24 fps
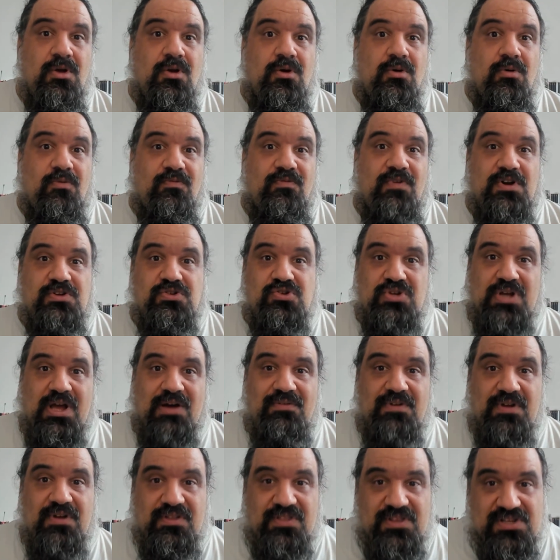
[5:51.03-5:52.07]
versus
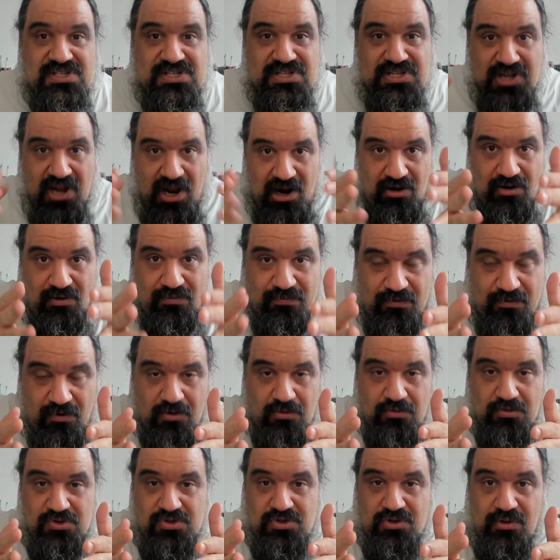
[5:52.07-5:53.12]
having this narrow
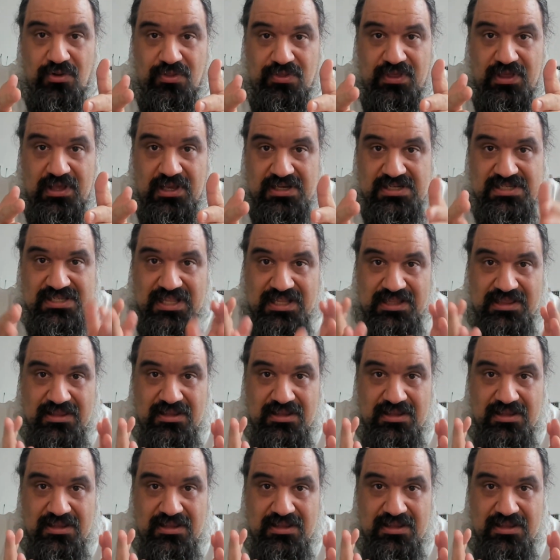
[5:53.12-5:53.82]
focus on things that